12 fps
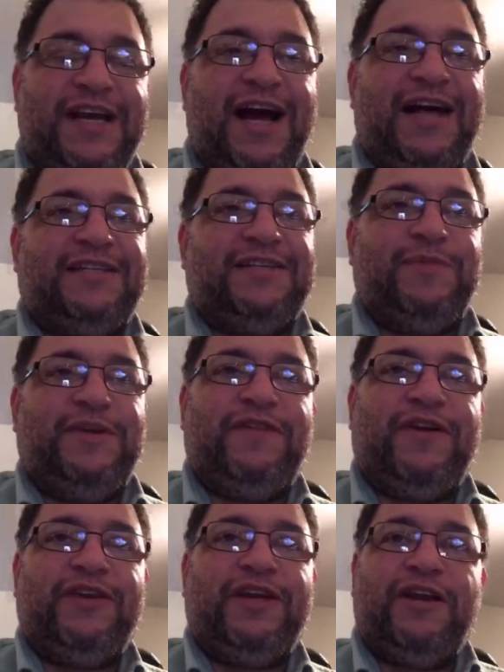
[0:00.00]
got to be
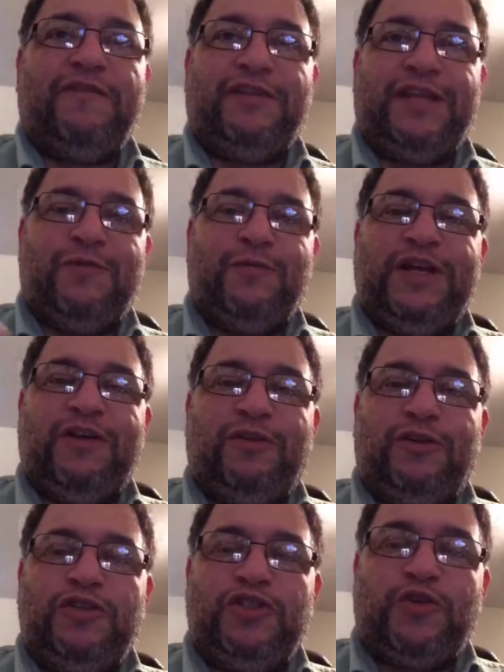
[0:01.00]
very careful that we
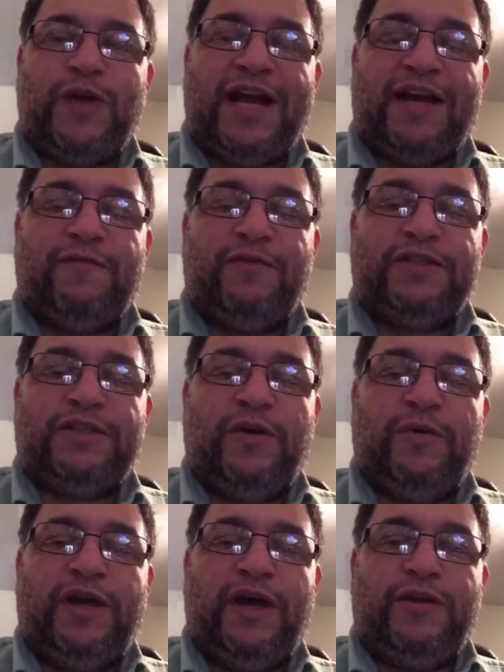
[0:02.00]
don't lose track of what's
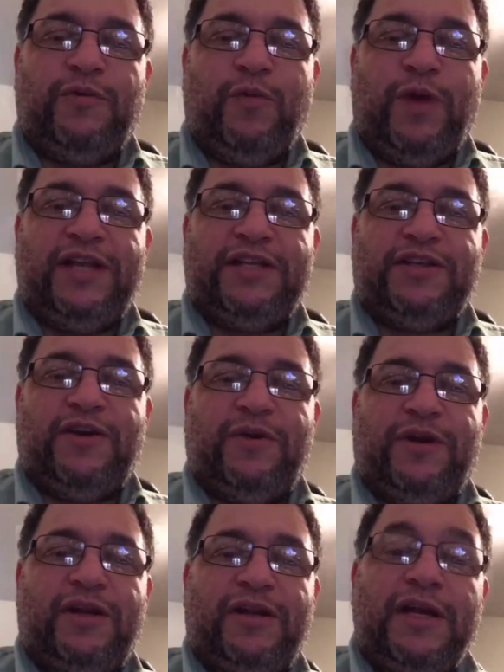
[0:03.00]
going on and when it's
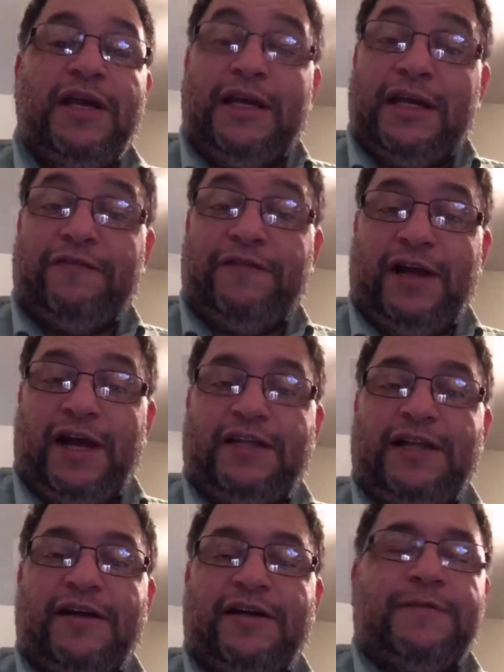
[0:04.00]
going on.
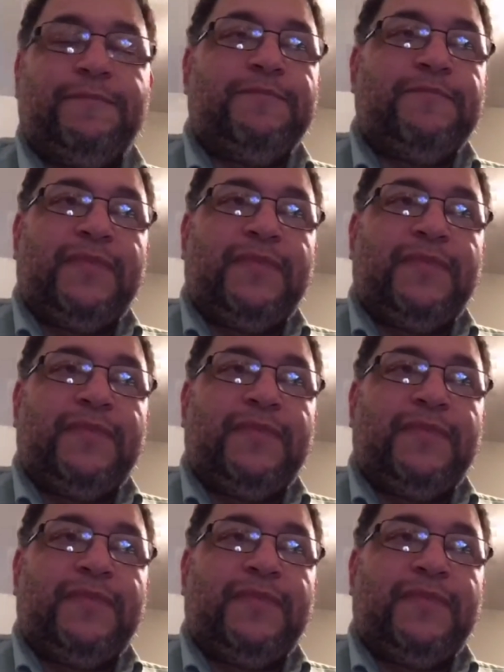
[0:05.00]
Danke.